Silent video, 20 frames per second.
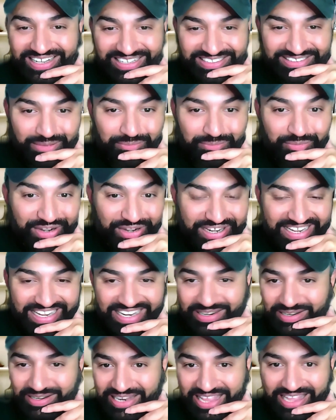supporting
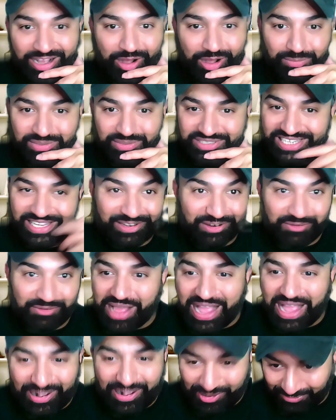him, like almost like your
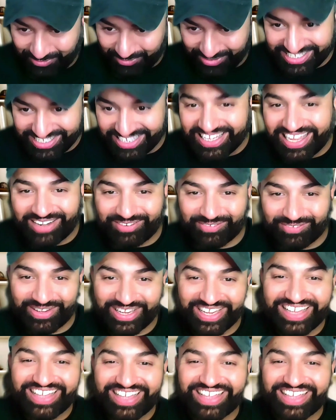back office in that way.